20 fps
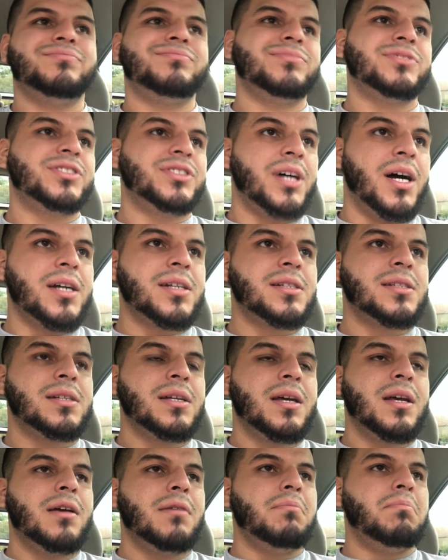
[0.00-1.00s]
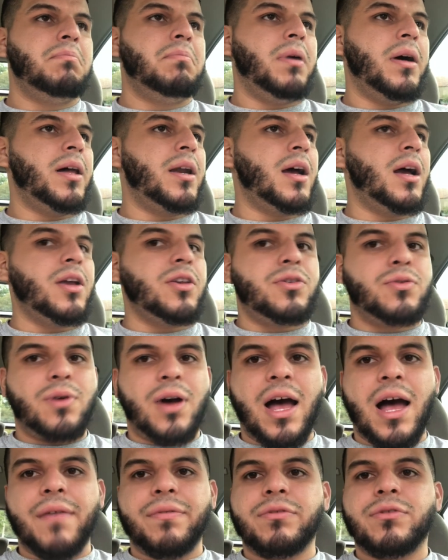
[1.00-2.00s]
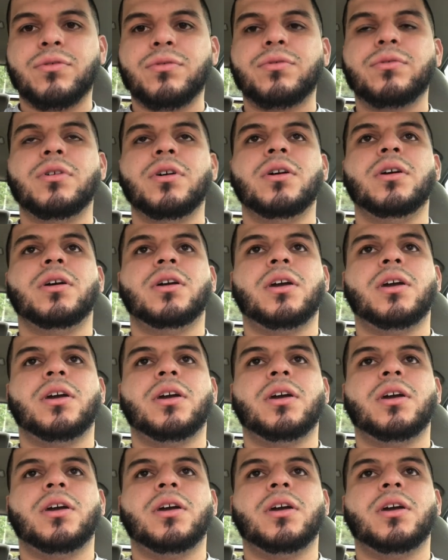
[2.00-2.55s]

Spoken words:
Sucks, but you have to,